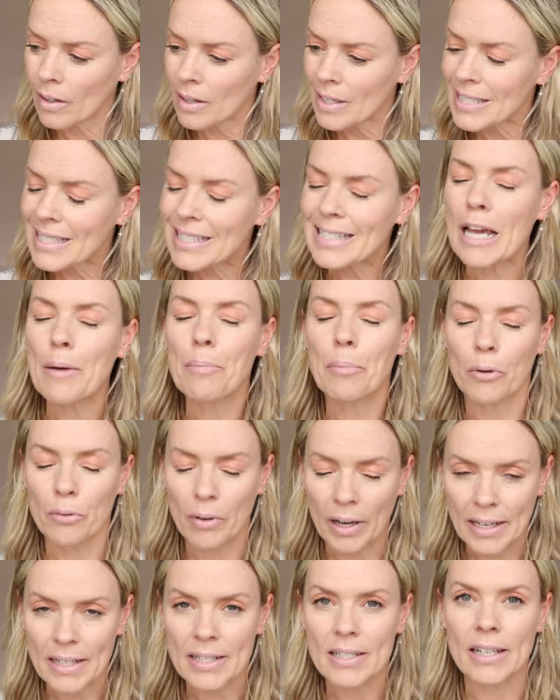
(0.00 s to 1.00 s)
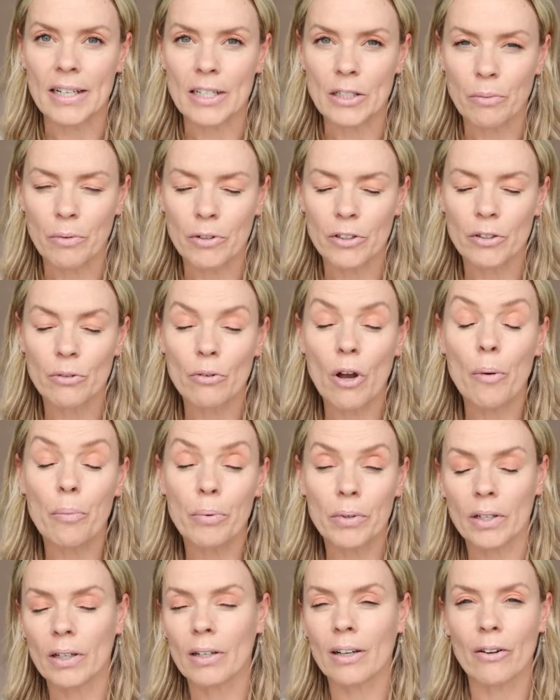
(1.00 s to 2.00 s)
separated when you
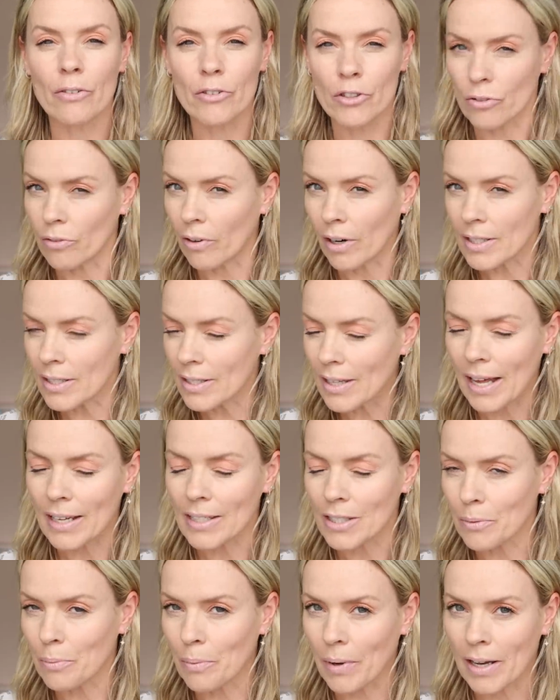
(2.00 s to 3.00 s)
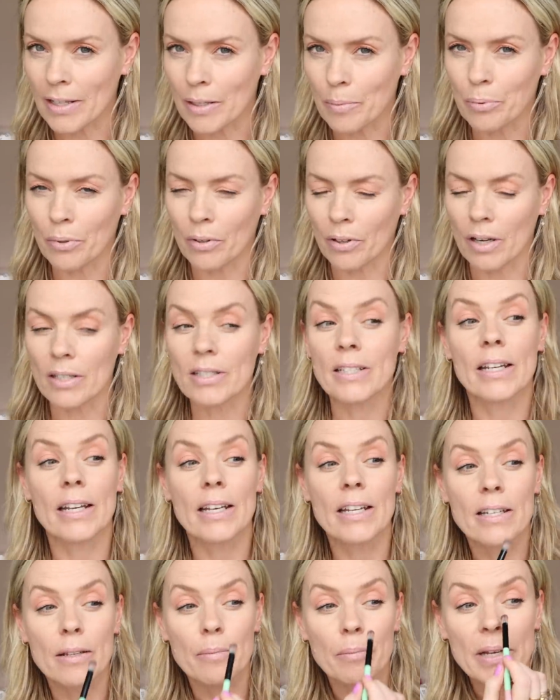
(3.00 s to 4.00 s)
open and close your eyes. That's where the product
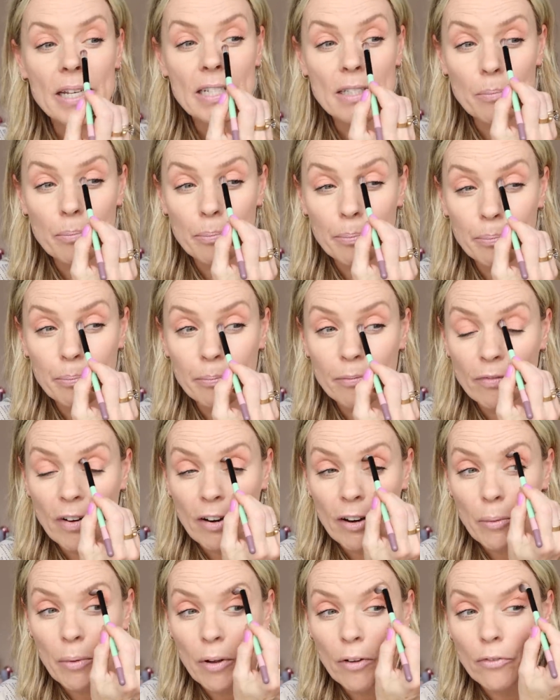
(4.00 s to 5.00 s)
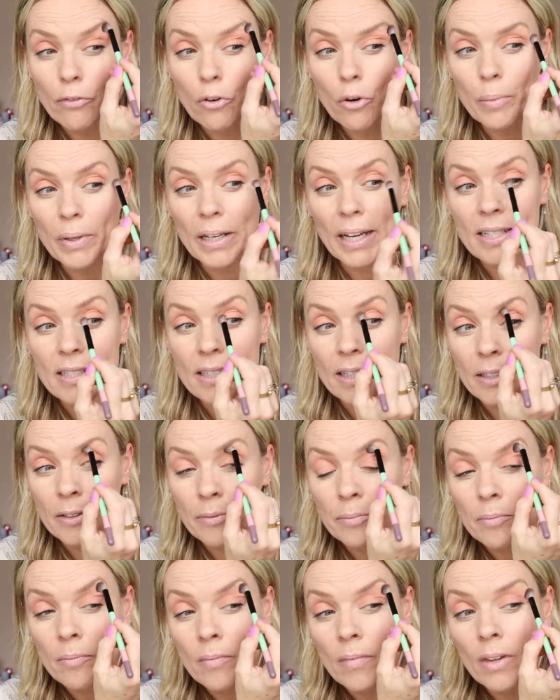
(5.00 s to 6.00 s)
isn't very well formulated.
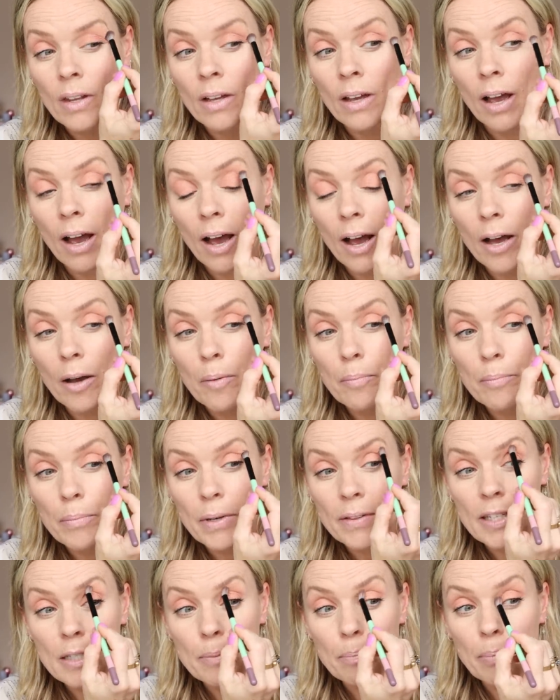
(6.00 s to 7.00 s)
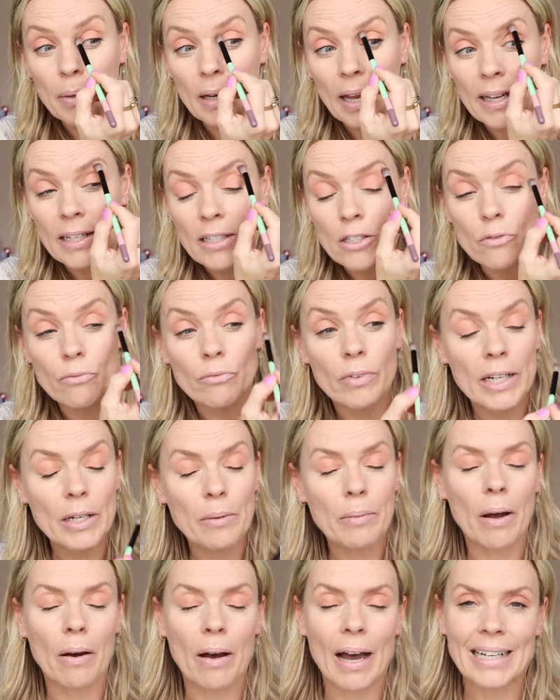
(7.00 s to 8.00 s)
But this blends really
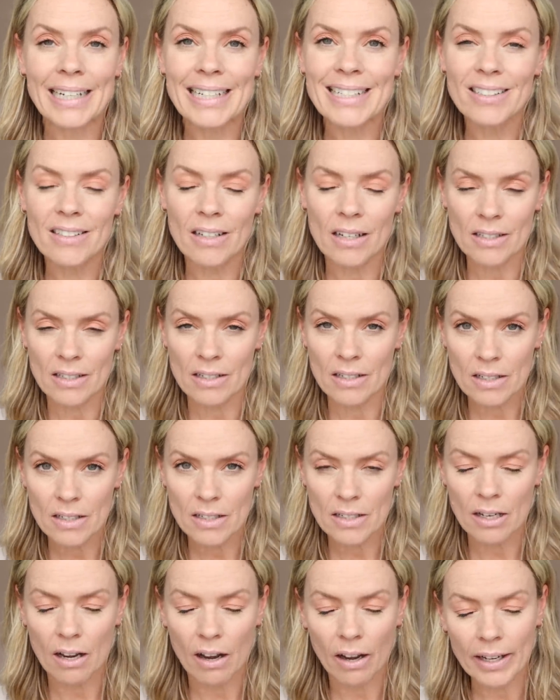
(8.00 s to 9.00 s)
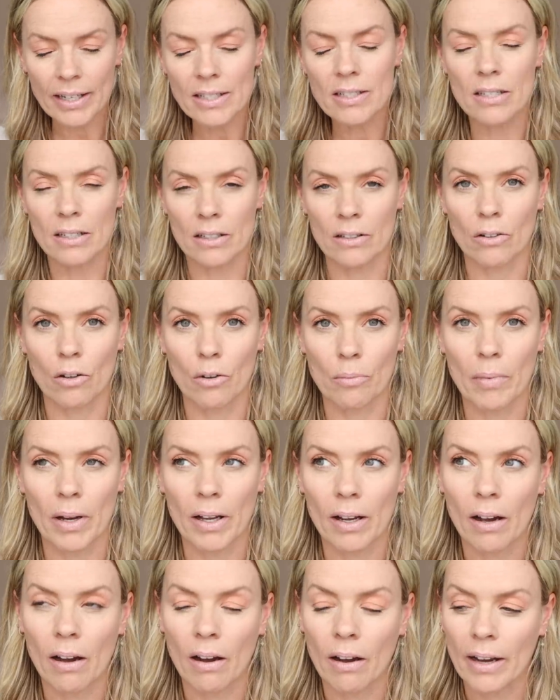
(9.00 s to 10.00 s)
well and it doesn't tighten on
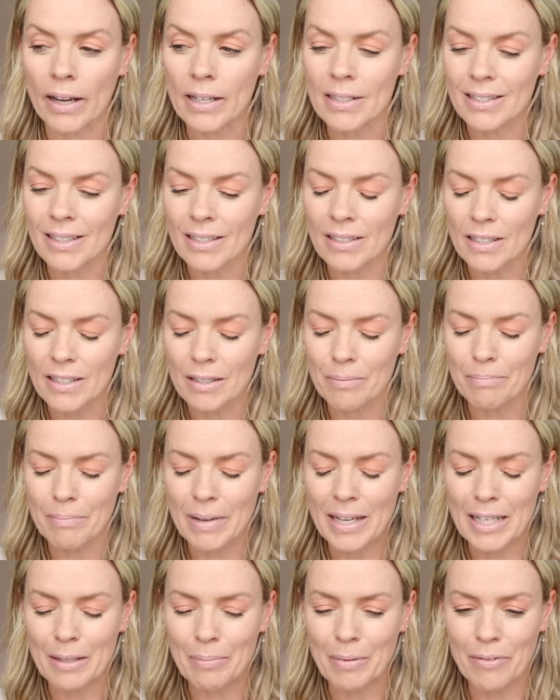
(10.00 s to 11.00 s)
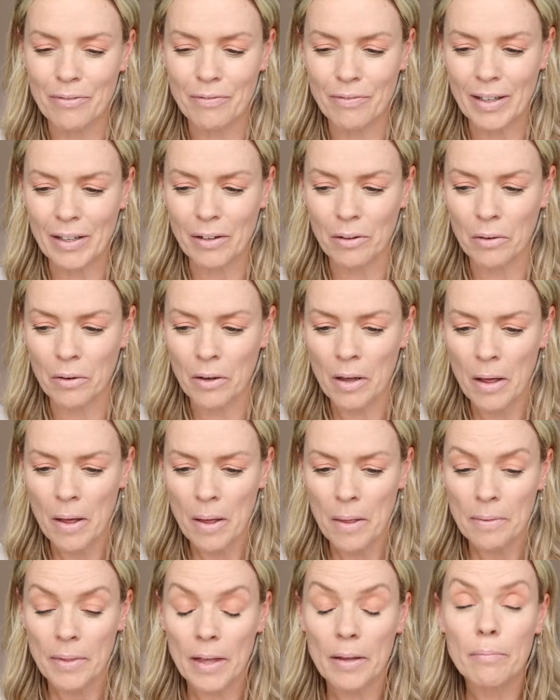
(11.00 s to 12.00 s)
my eyes and it doesn't make me feel
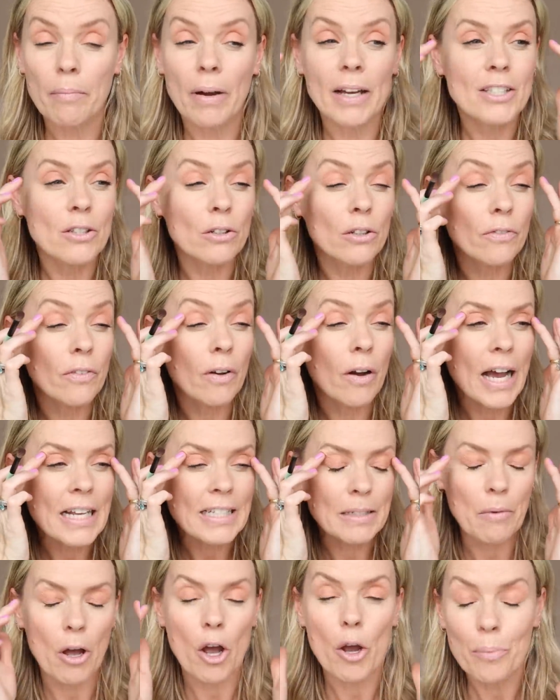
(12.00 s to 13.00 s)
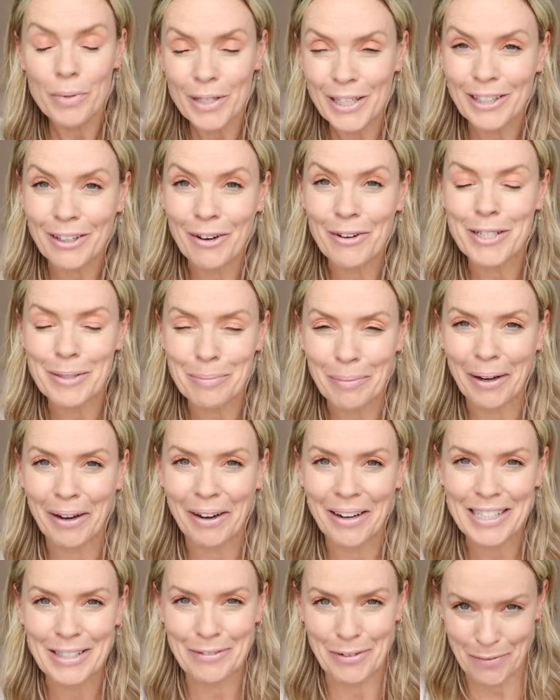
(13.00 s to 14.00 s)
that my sort of, as I'm opening and closing my
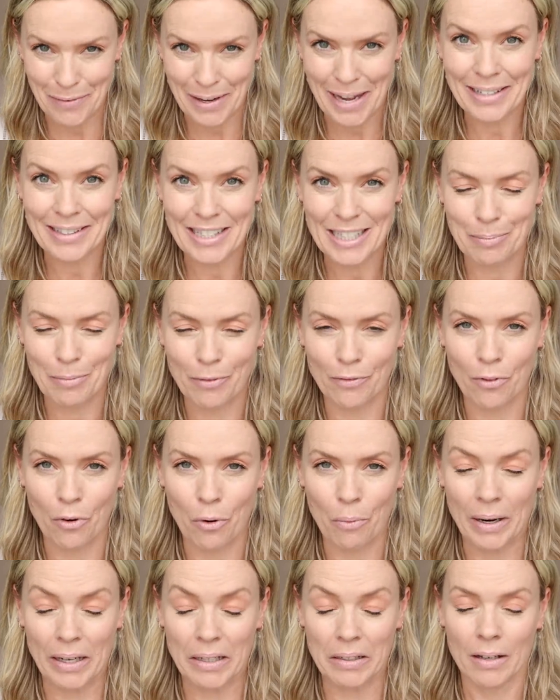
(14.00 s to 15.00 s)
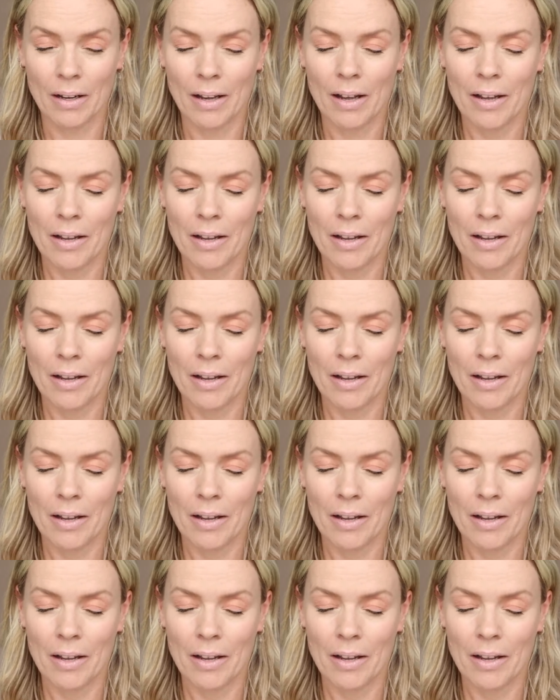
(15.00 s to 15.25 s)
eyes, have you ever had this before where it